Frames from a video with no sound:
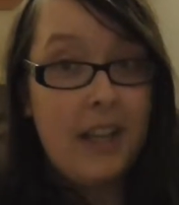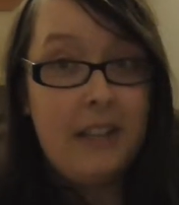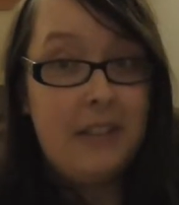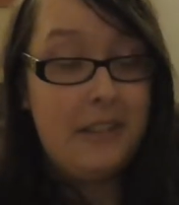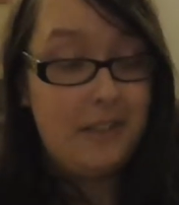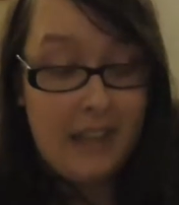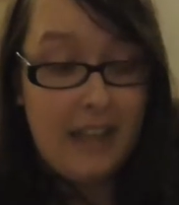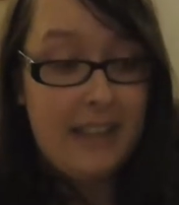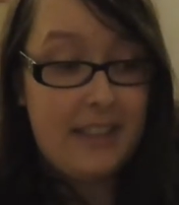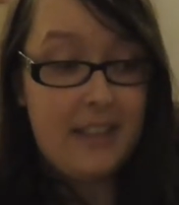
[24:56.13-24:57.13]
He was
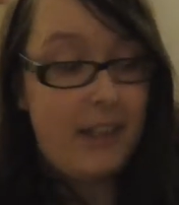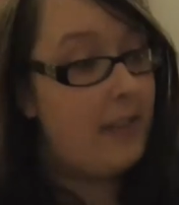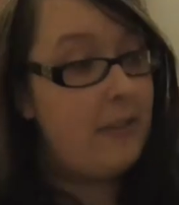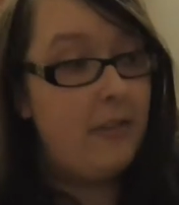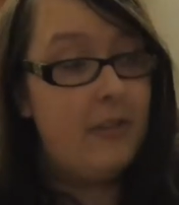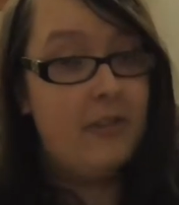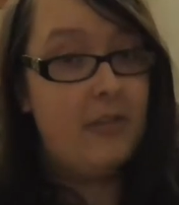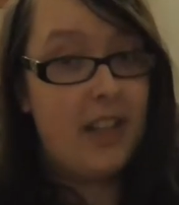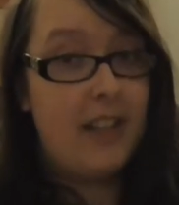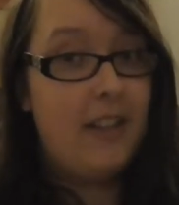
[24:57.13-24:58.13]
right. Jack was
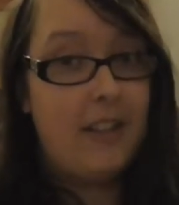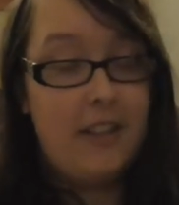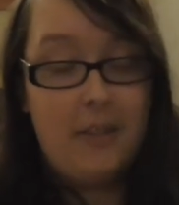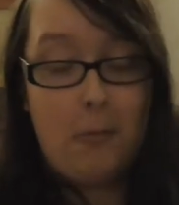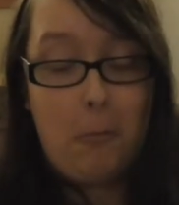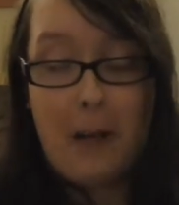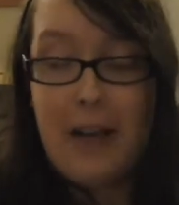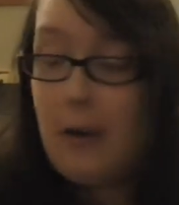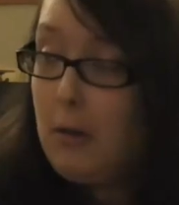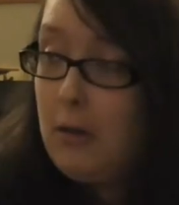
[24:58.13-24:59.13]
right.
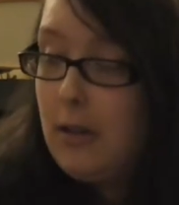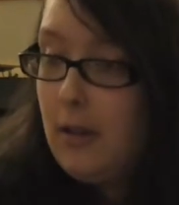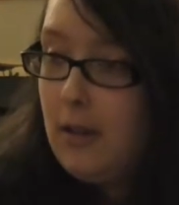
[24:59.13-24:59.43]
Wow.